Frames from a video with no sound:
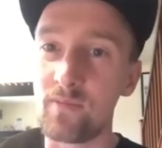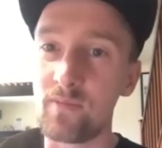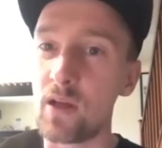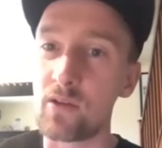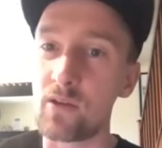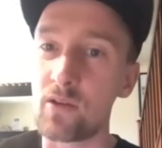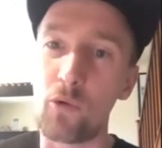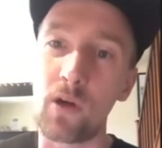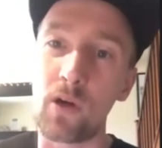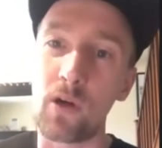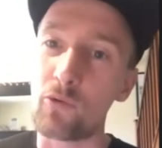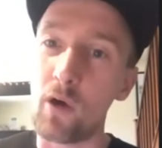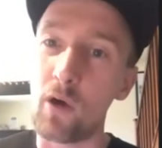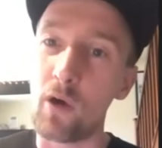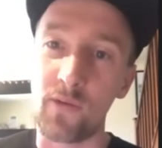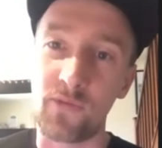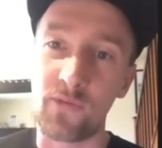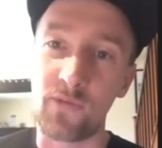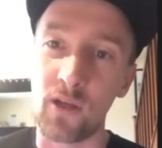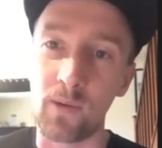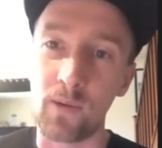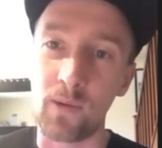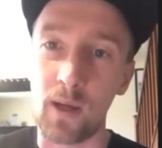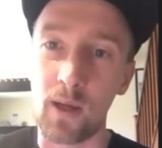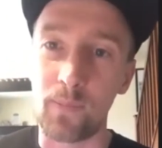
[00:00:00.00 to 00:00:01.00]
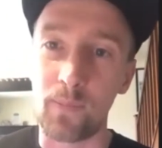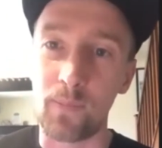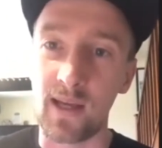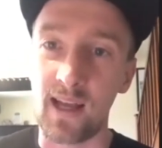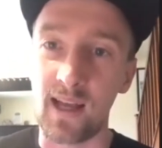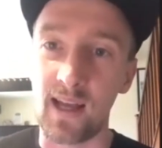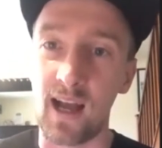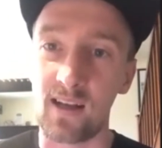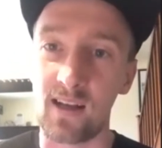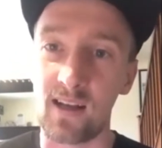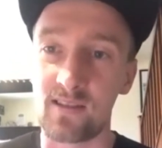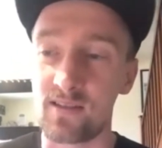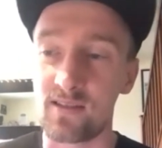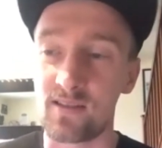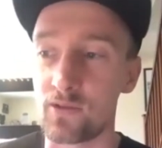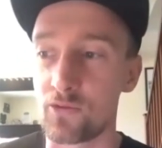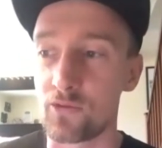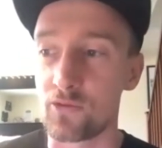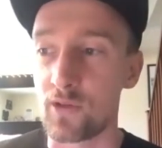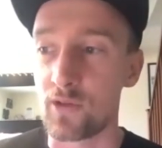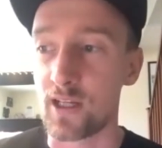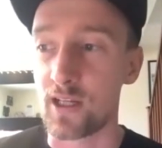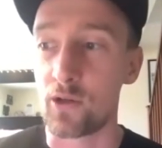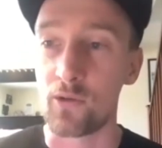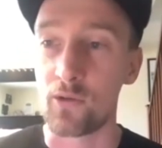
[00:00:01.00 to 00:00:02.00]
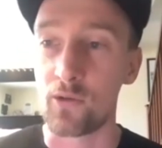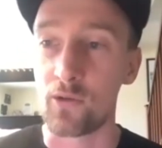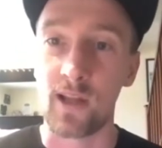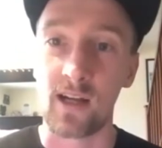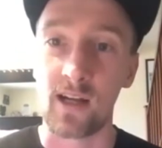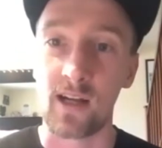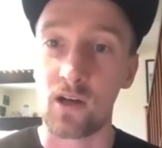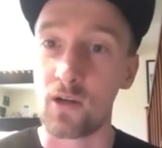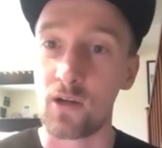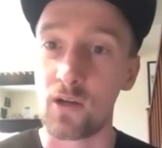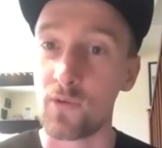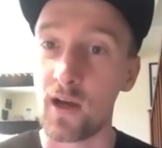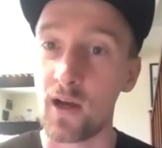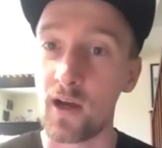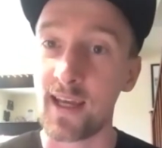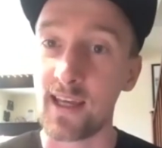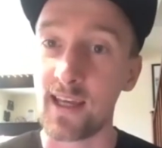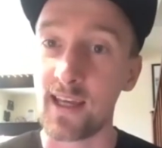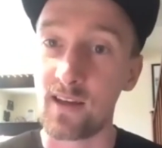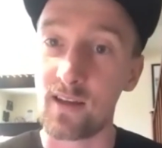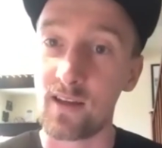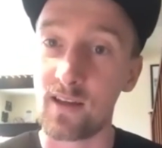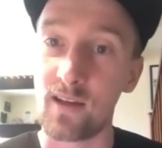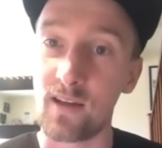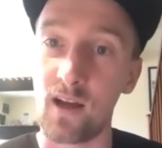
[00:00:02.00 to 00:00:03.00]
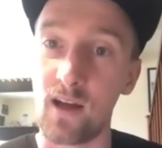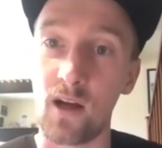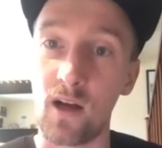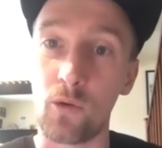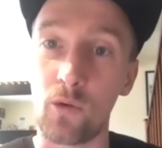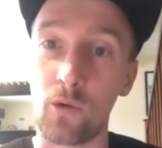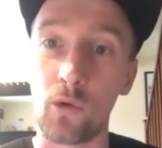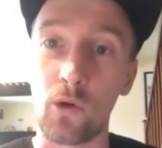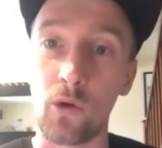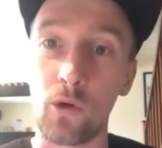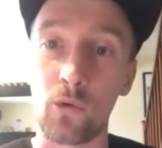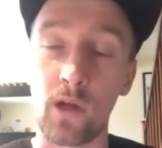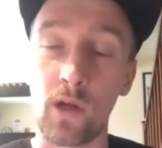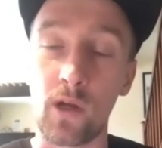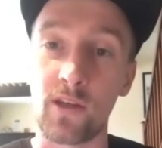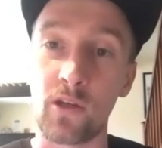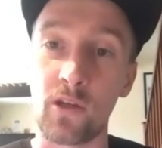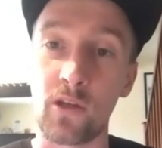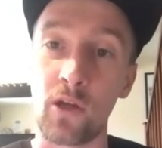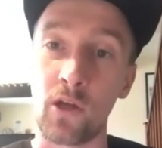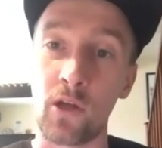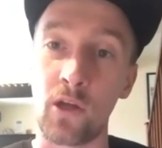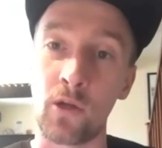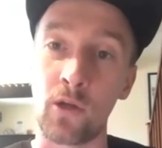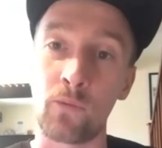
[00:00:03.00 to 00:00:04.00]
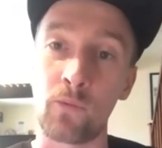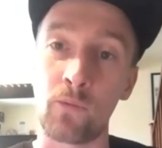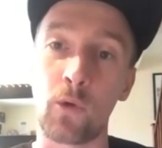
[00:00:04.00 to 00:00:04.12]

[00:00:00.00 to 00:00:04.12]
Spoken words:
quite a few like big acts. It was really cool. And that kind of like all I knew.